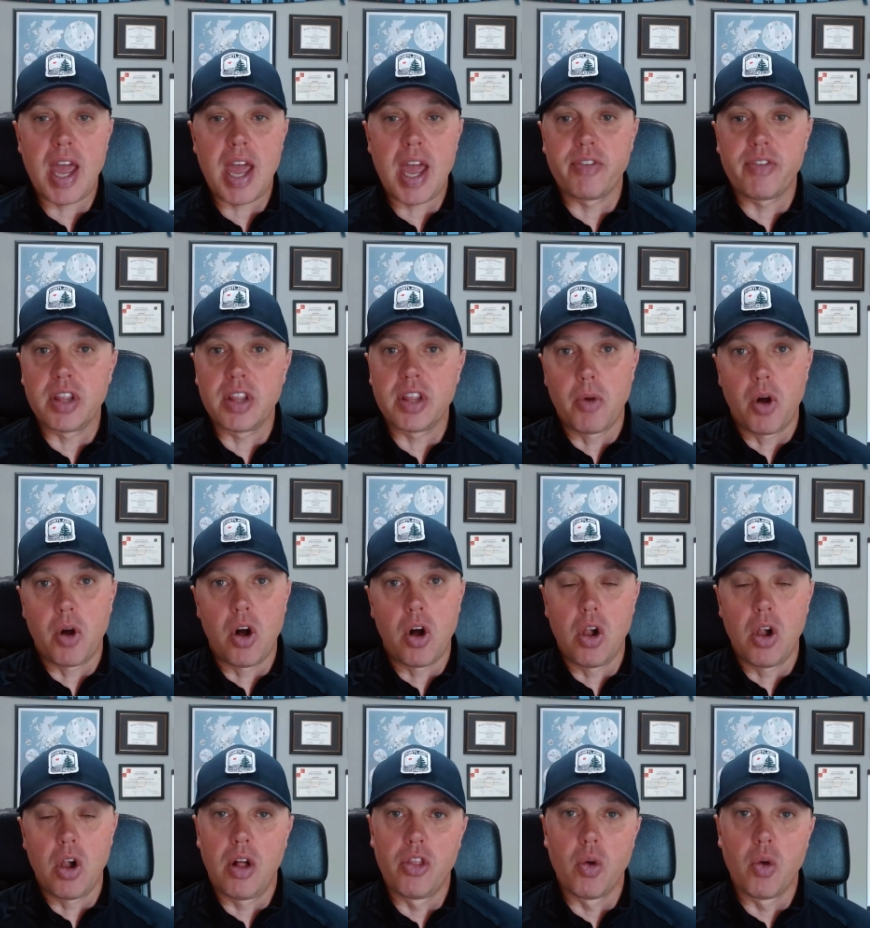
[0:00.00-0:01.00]
having them
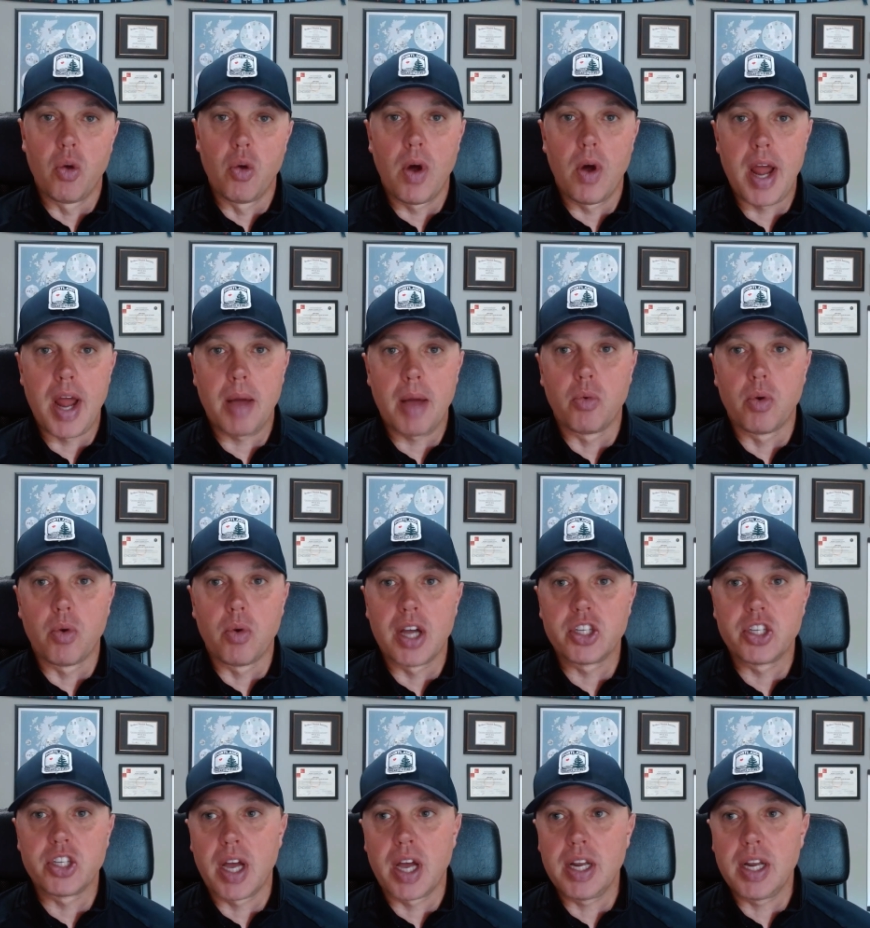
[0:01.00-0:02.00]
all on the one app when I
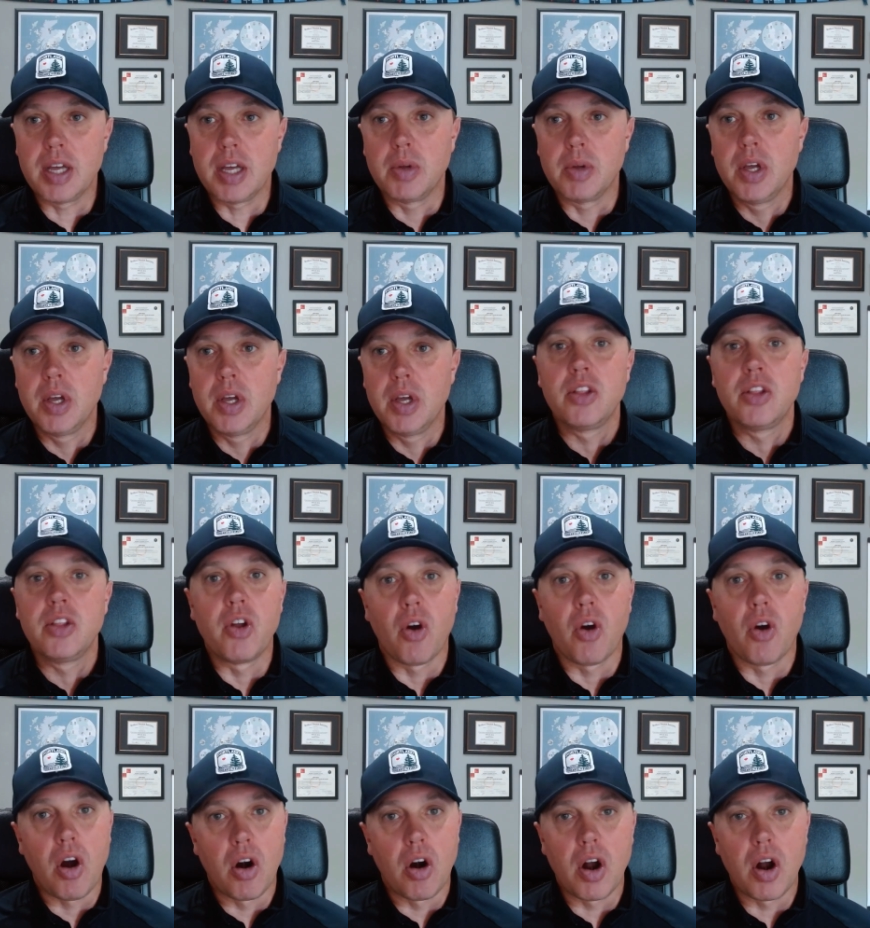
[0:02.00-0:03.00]
sign in.
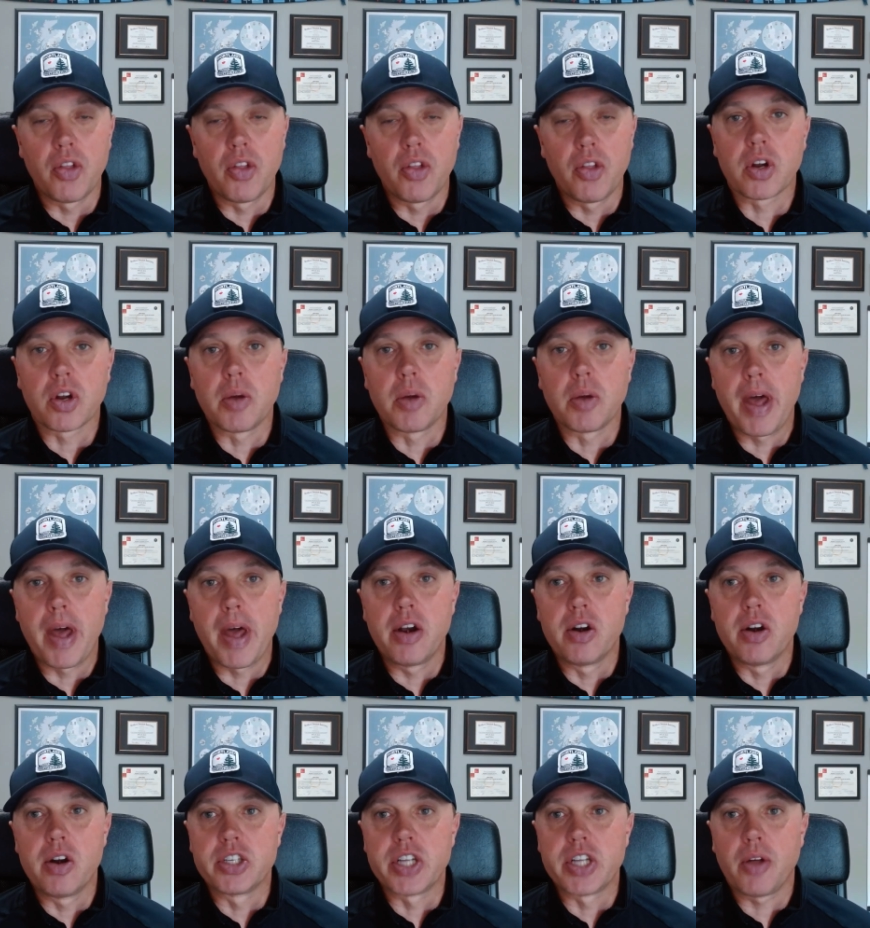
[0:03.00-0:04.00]
There are other
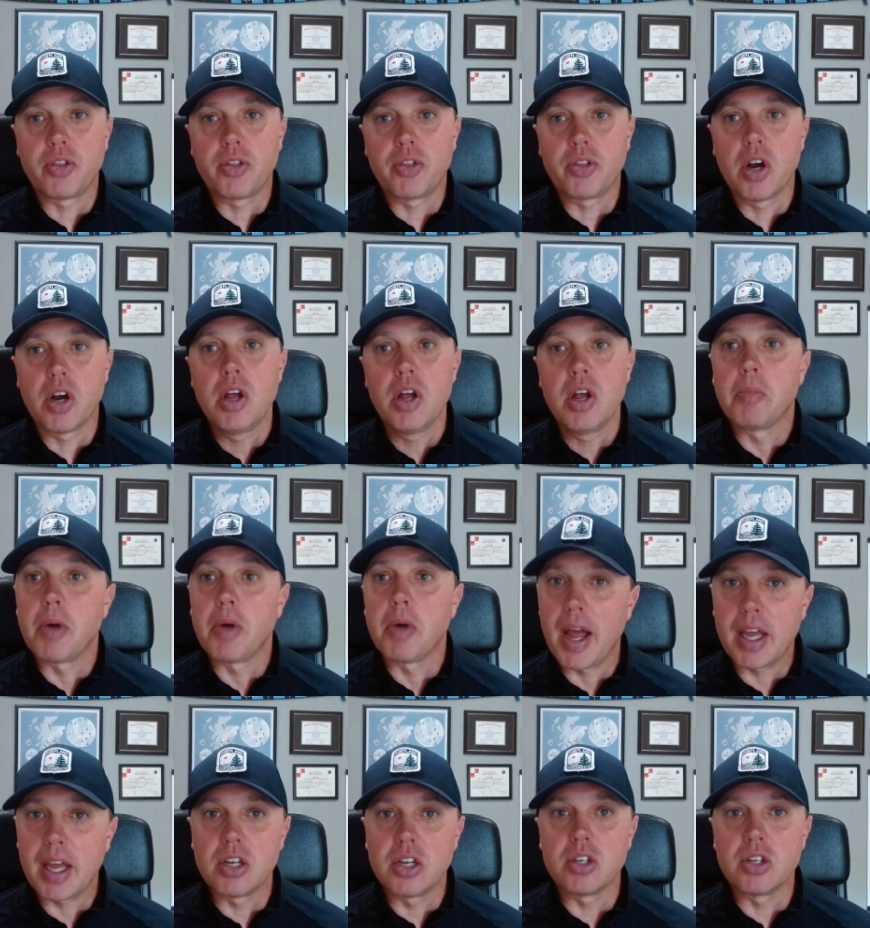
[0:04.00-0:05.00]
competitors out there, but
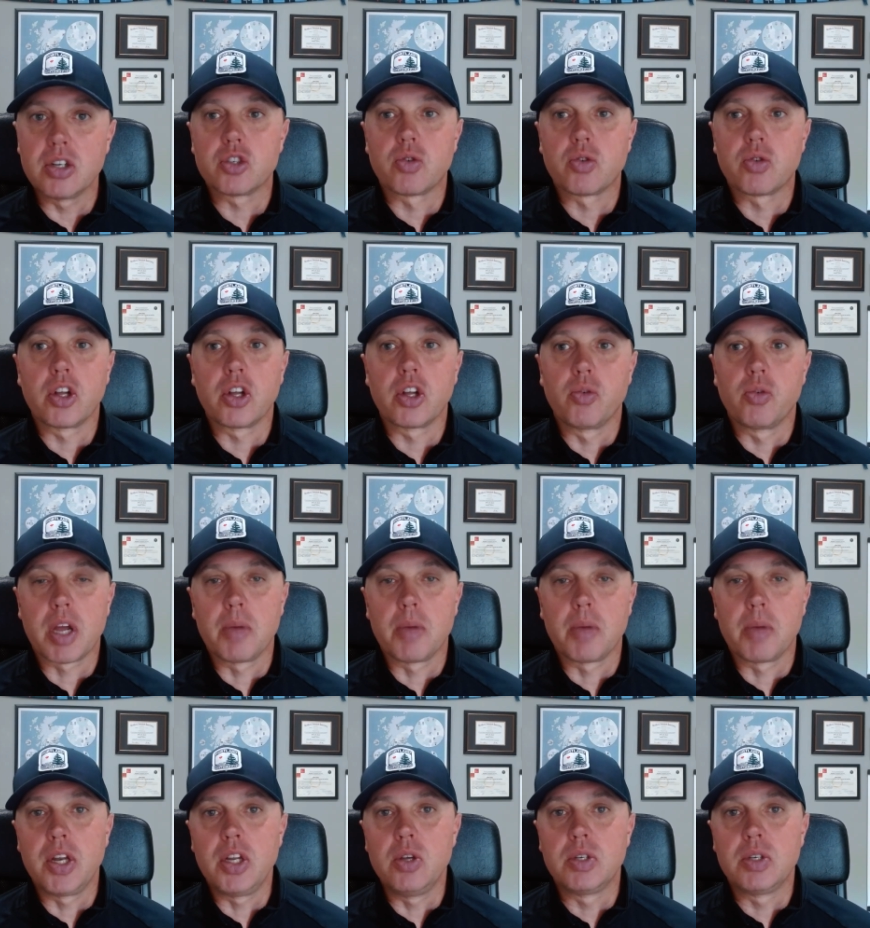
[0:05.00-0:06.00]
I can strongly
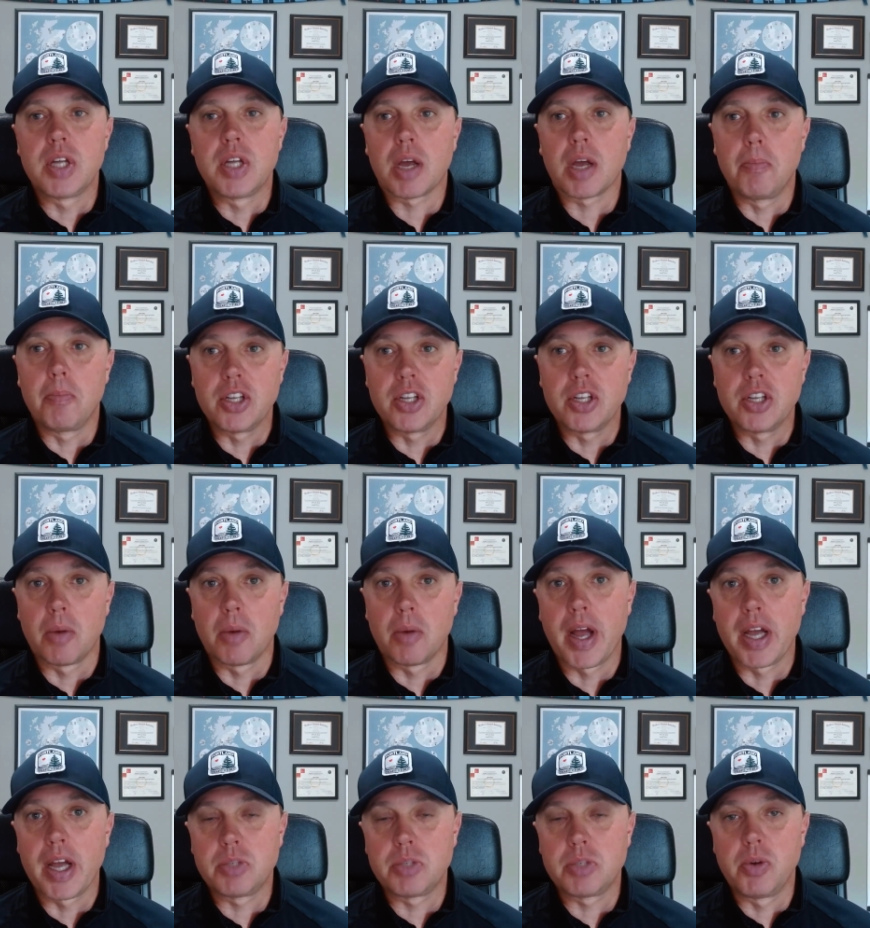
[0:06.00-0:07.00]
recommend UTech based on
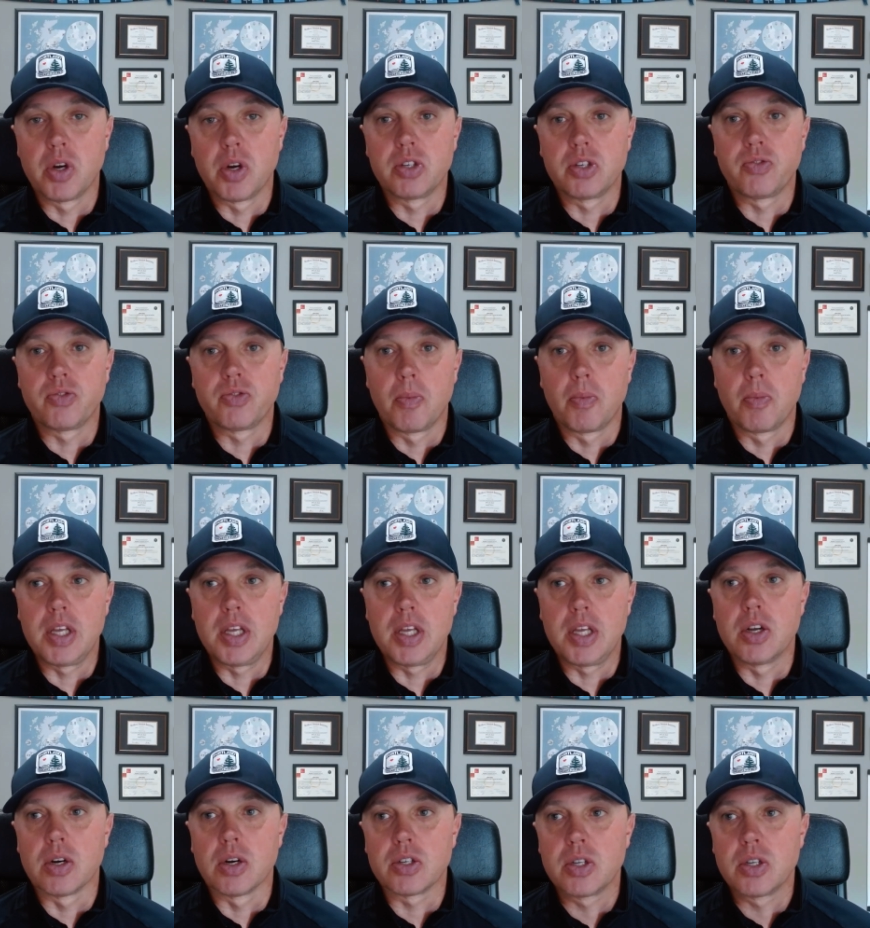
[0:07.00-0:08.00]
my experience for many
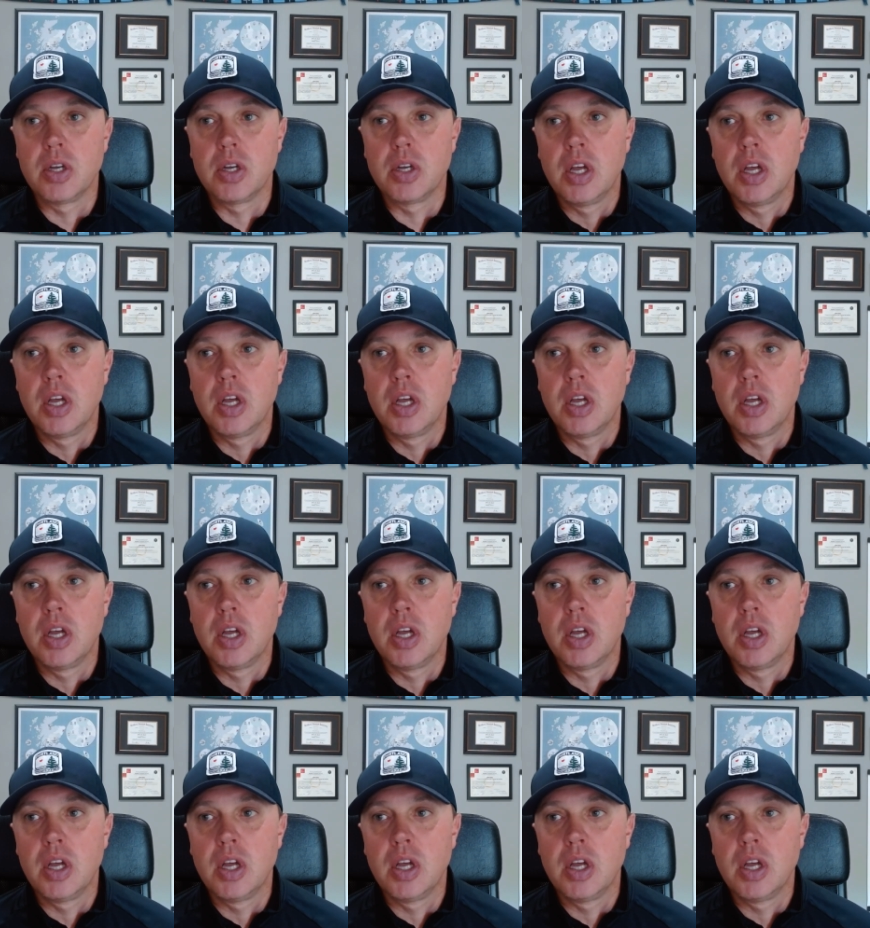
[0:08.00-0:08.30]
years.